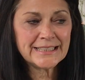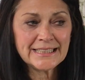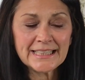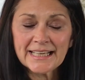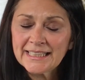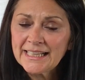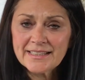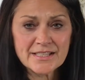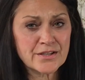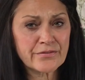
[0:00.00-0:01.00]
Again,
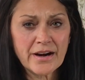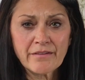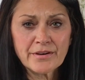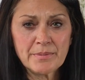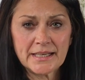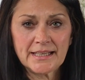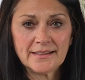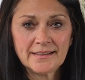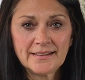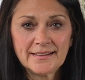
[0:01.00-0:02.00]
this is for everybody.
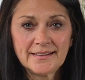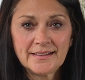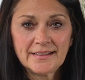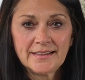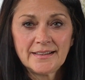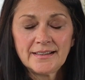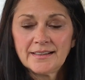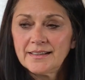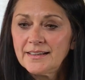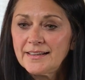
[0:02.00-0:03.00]

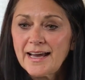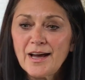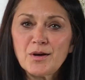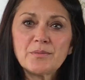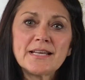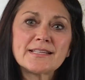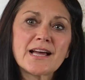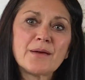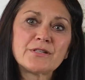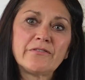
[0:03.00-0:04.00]
How many
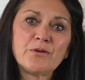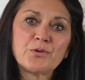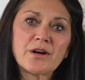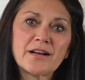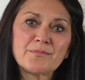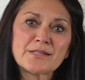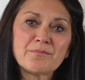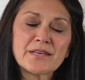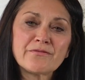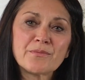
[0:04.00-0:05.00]
times have you brought up
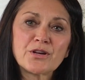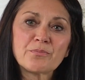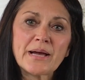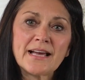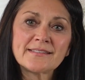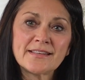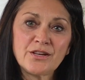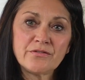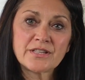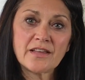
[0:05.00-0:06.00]
something from your past that
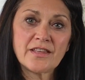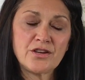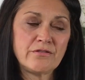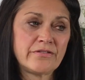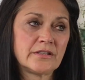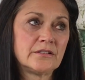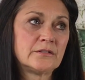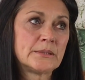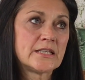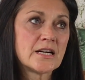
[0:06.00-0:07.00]
you've done that you feel,
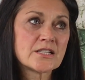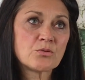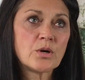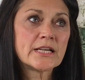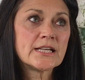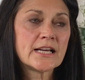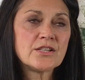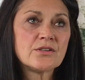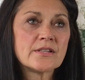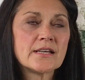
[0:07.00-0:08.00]
oh my gosh, why did I
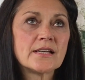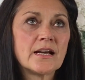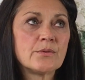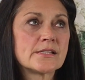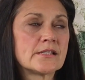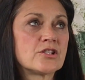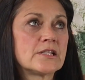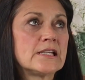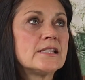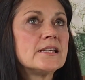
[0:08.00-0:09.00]
do that? I was such
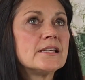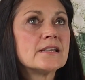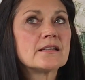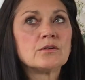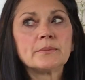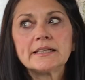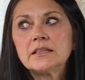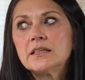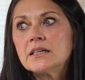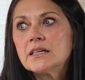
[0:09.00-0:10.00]
an idiot. Oh my
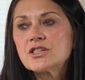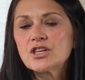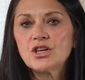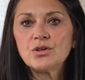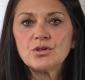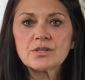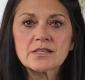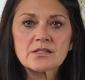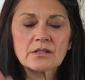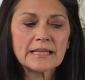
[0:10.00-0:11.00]
gosh. You use
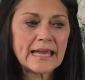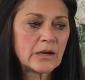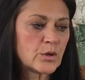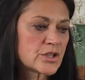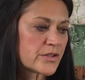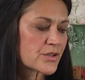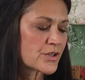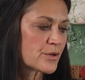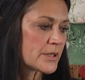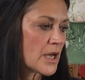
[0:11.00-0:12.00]
this language and this
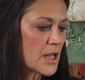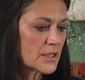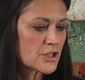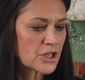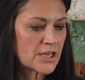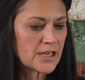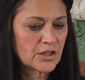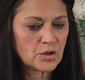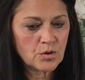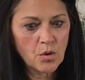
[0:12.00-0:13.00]
terminology
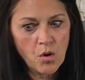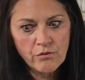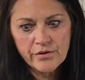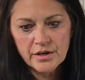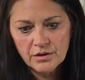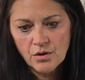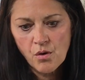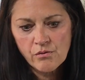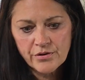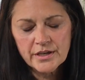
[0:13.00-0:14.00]
and you go over it and
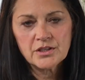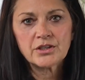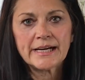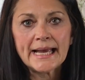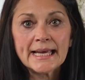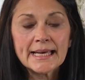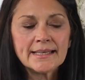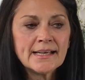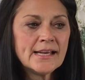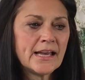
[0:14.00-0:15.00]
over it in your
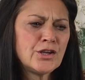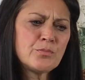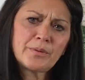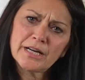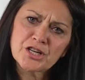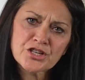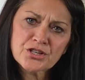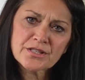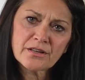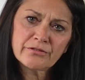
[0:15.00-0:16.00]
head and you punish
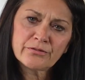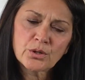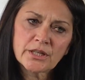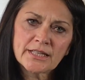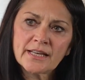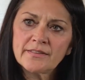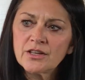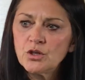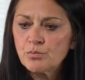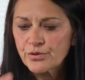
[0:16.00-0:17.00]
yourself for it, and
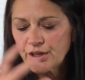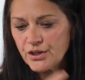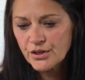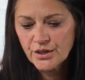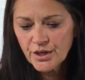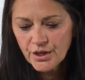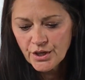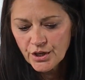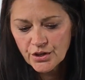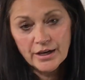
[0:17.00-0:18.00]
then you bring your
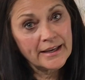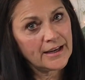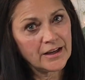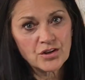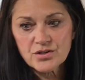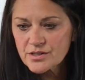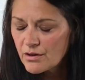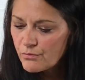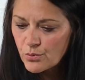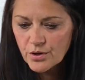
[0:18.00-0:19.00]

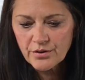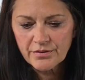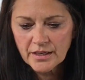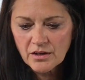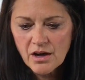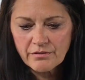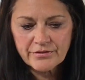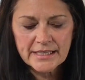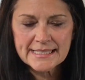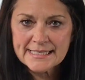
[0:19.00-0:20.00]
self-worth and
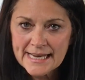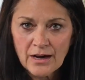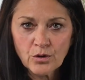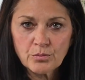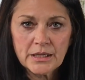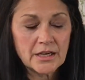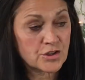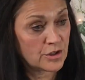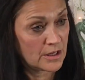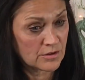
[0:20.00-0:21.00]
confidence down
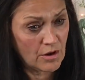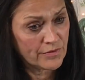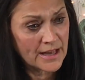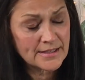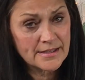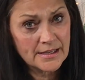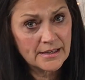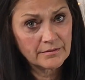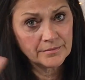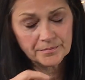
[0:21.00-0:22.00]
because that's
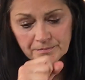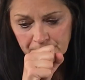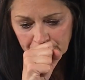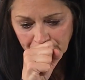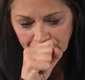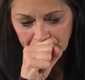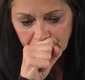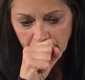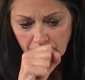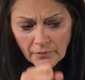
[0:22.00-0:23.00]
the
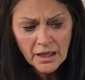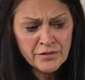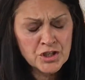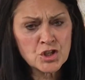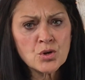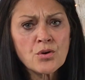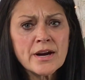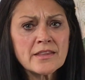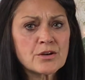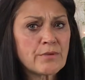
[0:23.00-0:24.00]
the
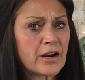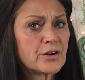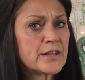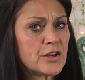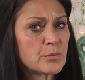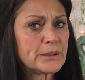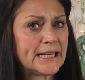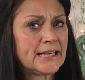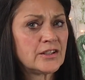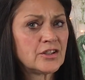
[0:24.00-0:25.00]
story and the record that you're
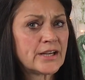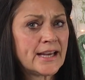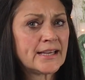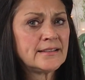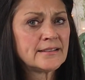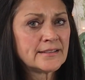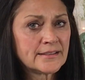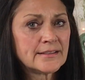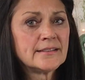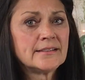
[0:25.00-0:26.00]
playing in your head.
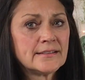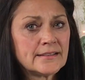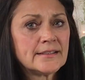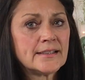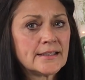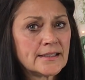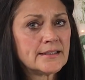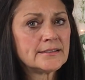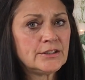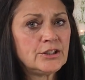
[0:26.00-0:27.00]

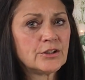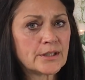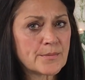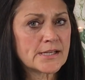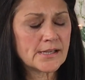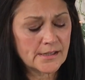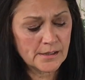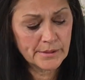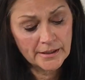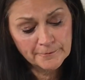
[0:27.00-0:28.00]
You know what I'm talking
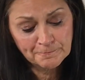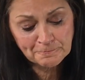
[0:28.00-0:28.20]
about.